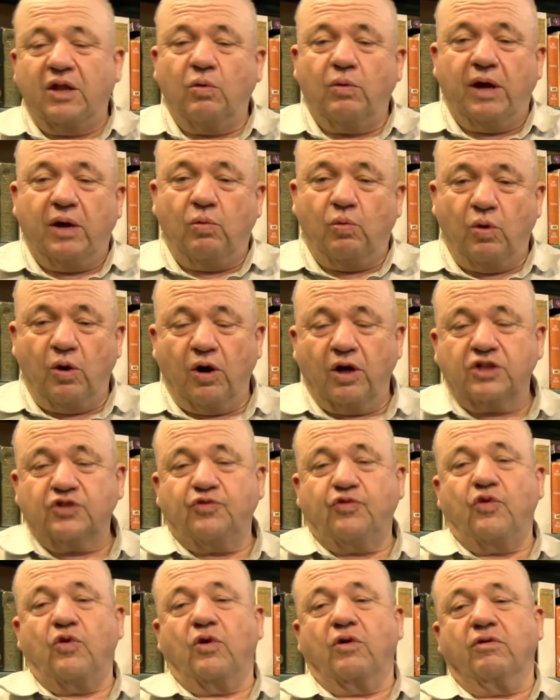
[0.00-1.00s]
the way, works
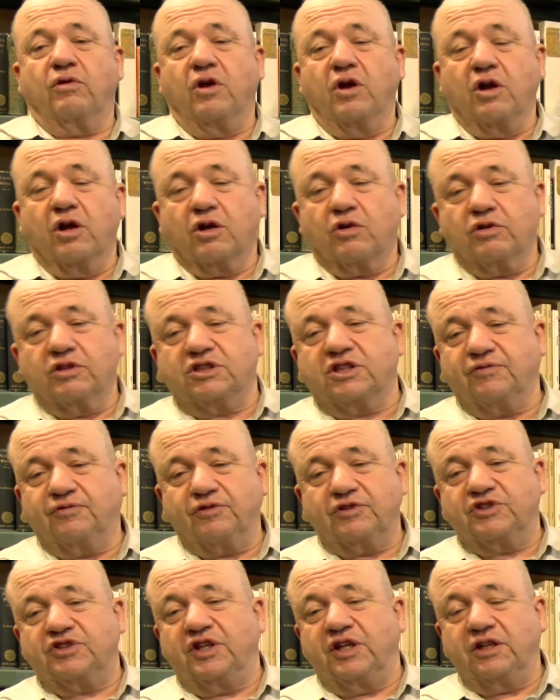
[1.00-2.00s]
for
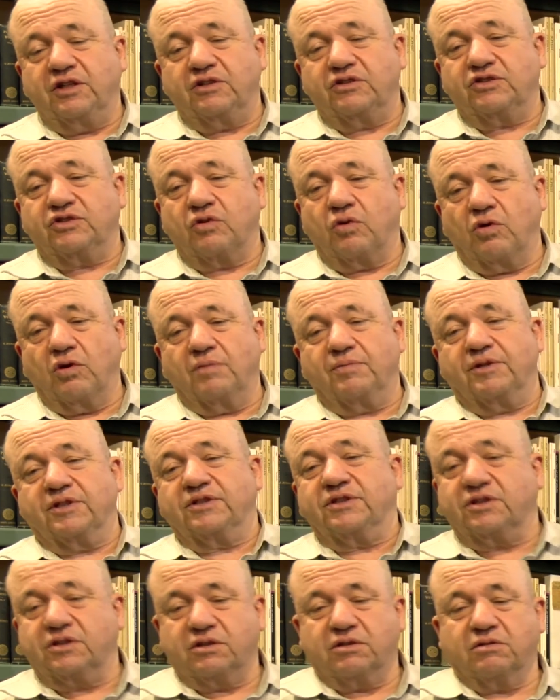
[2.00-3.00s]
Christopher Steele's
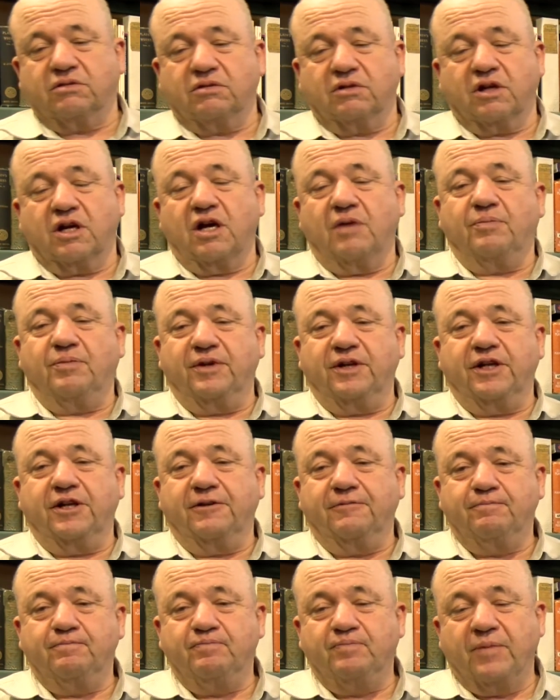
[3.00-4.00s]
Orbiz company,
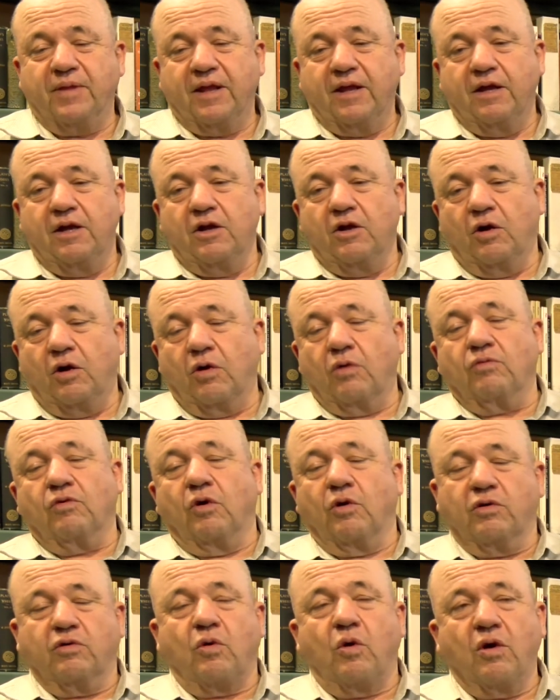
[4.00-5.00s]

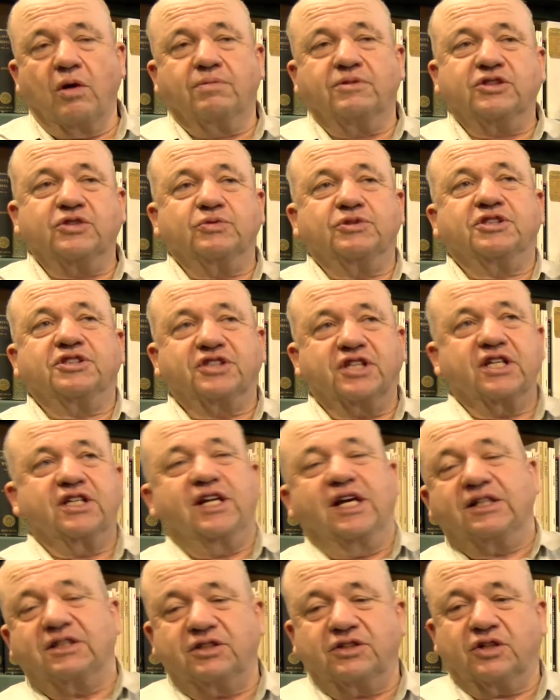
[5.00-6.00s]
or Orbiz was just
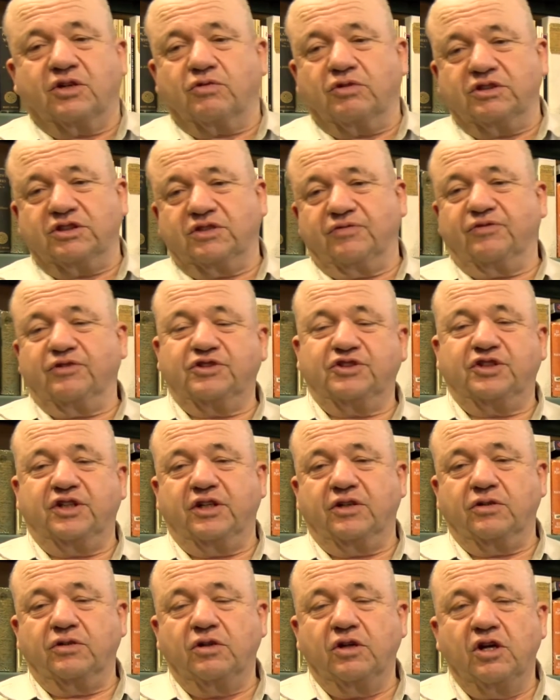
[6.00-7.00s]
connected to Christopher
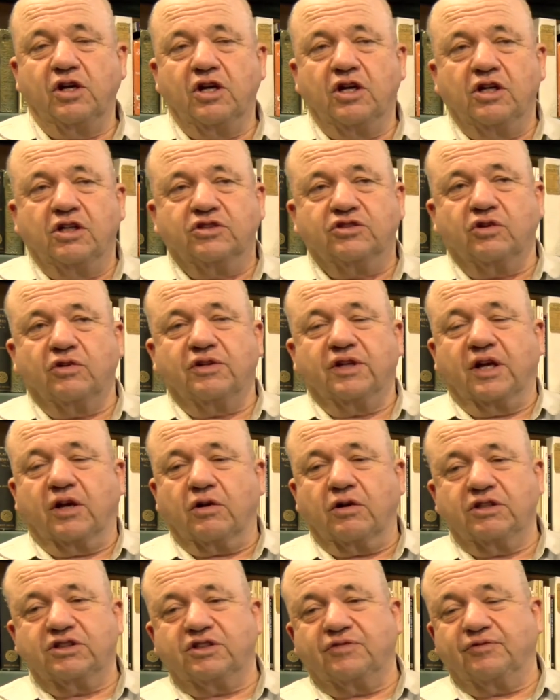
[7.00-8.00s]
Steele. So
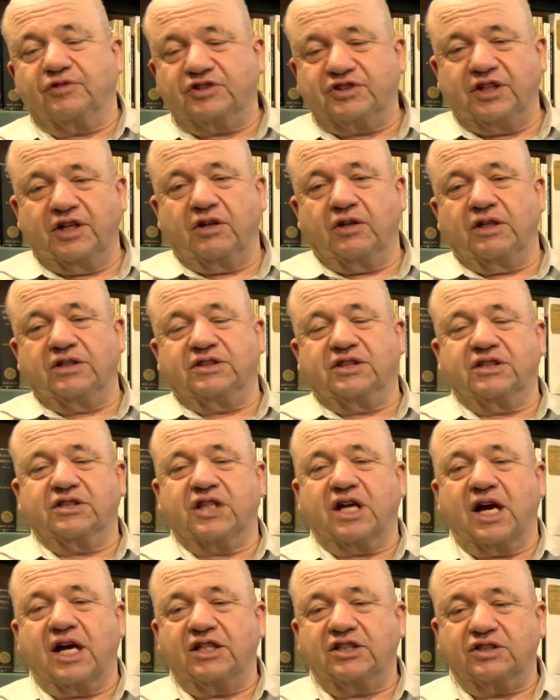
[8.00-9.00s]
Christopher Steele is this
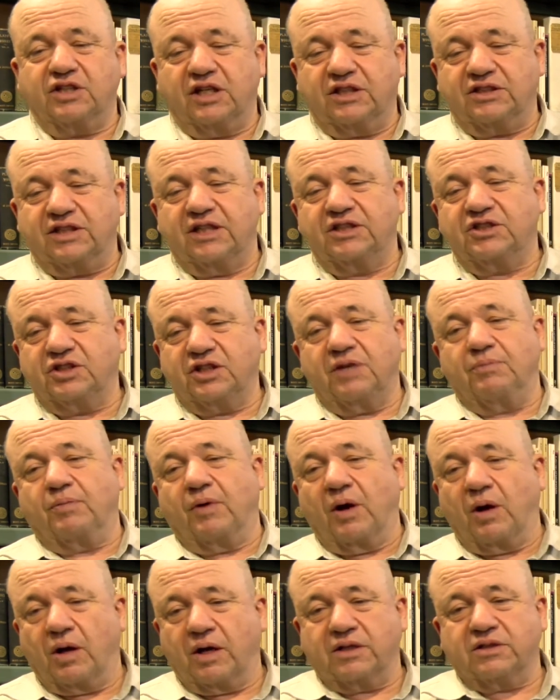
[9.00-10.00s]
guy's essentially
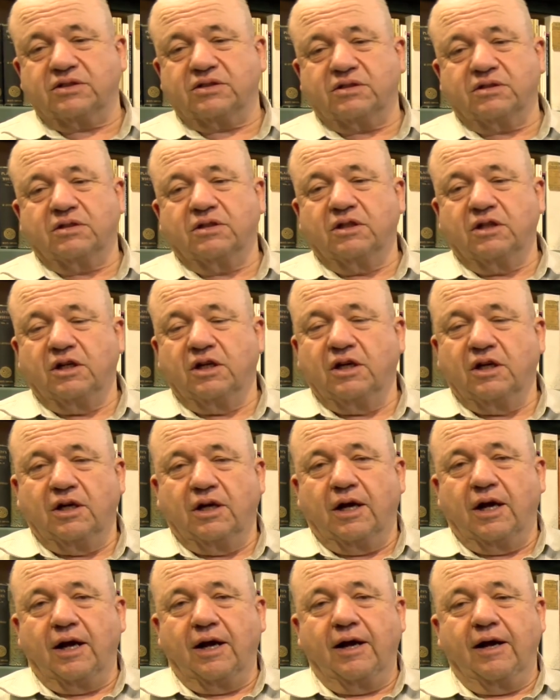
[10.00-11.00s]
boss,
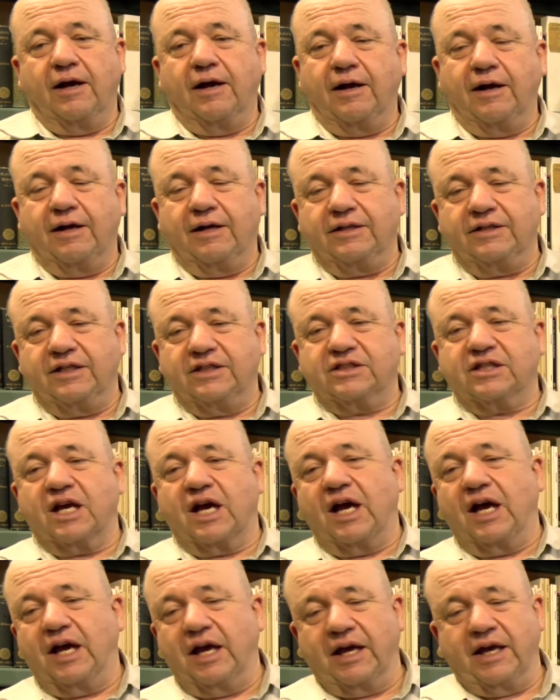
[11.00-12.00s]
and this
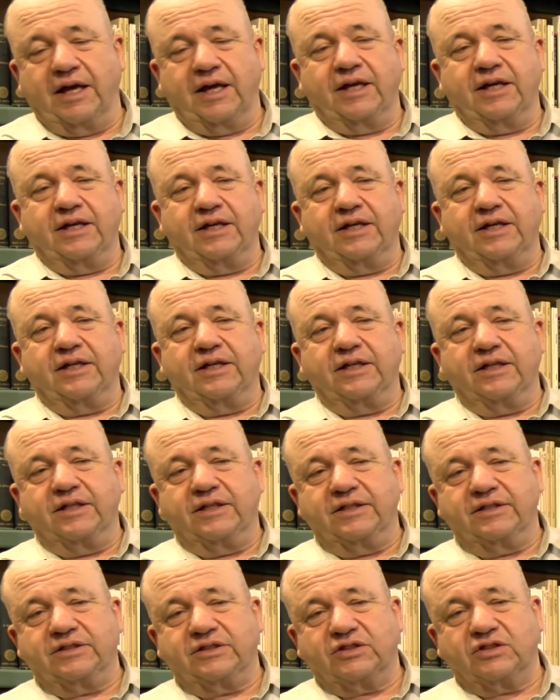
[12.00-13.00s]
guy
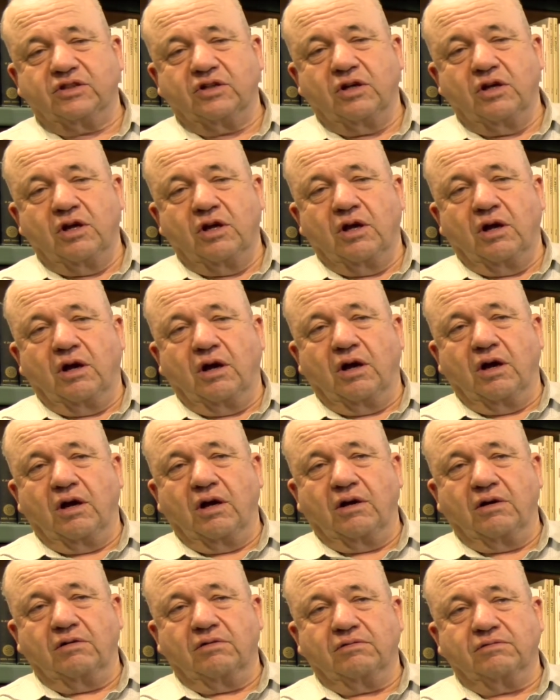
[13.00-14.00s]
is
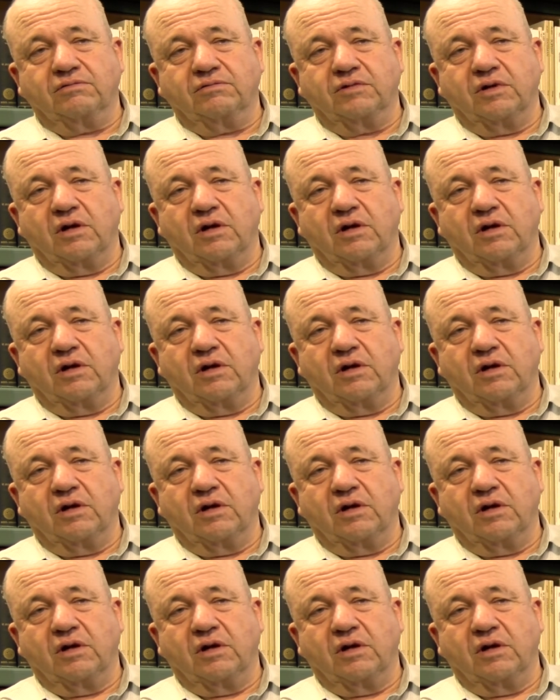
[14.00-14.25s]
and